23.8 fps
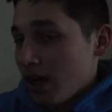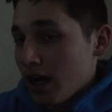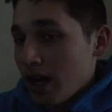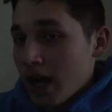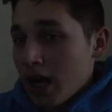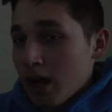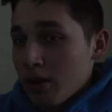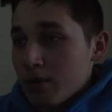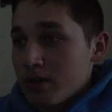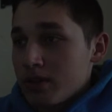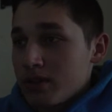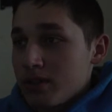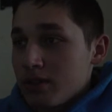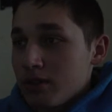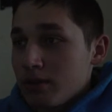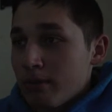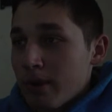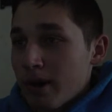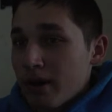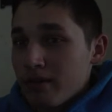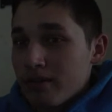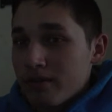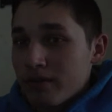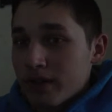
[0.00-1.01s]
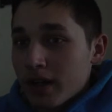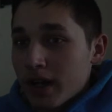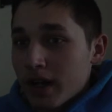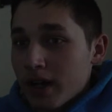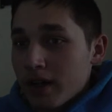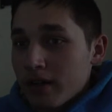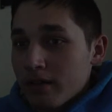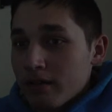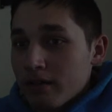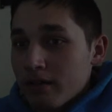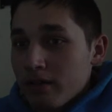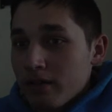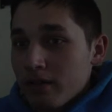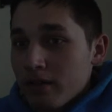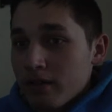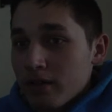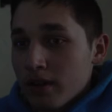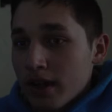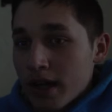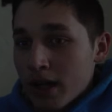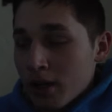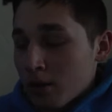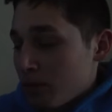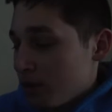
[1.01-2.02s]
I always do about 5.
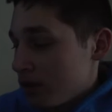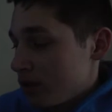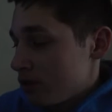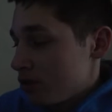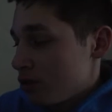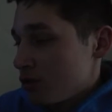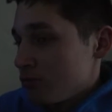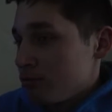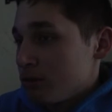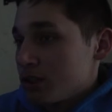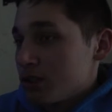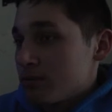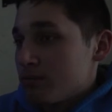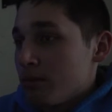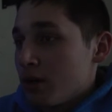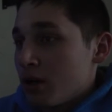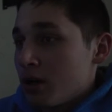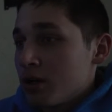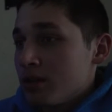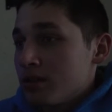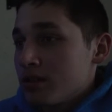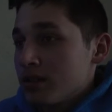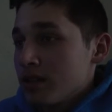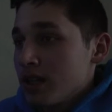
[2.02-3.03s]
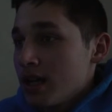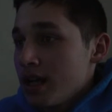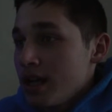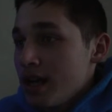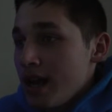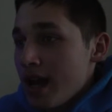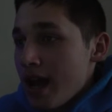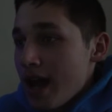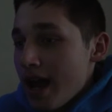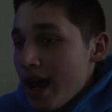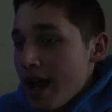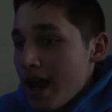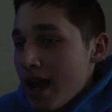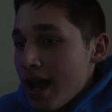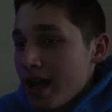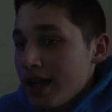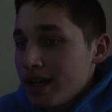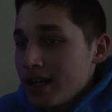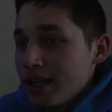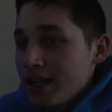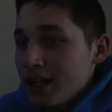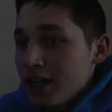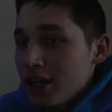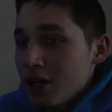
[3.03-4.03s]
I don't want too much bars.
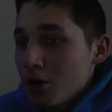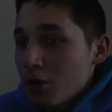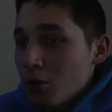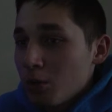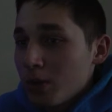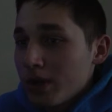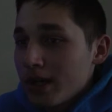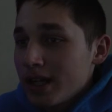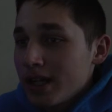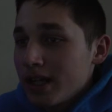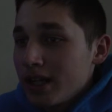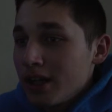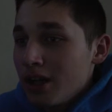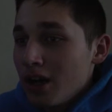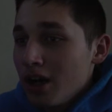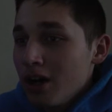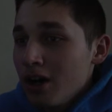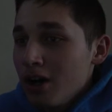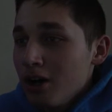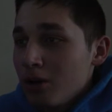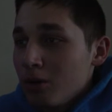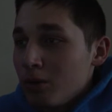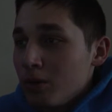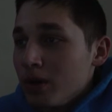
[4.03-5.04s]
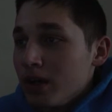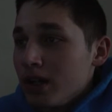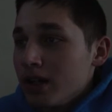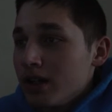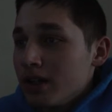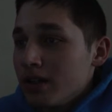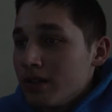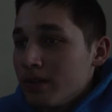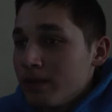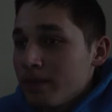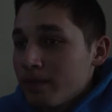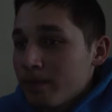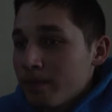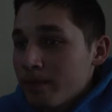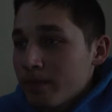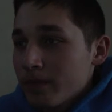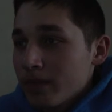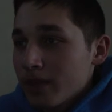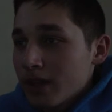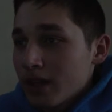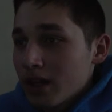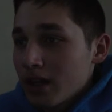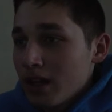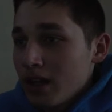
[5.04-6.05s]
And here we go.
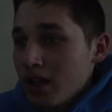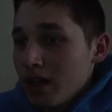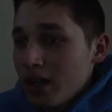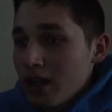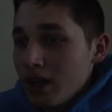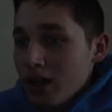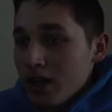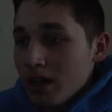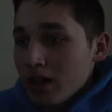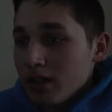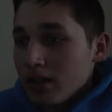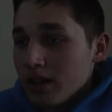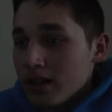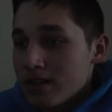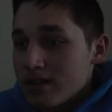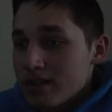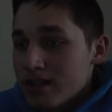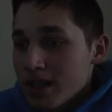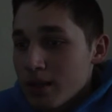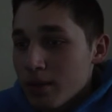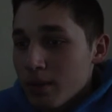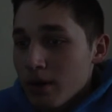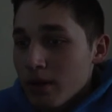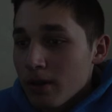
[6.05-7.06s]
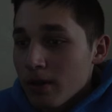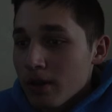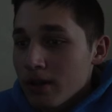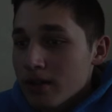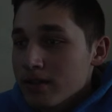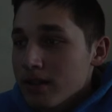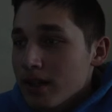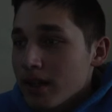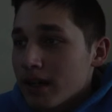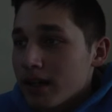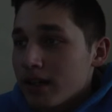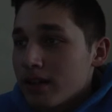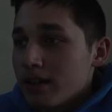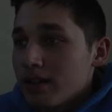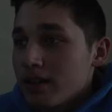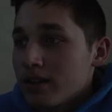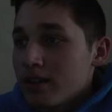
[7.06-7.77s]
Let's see what it looks like.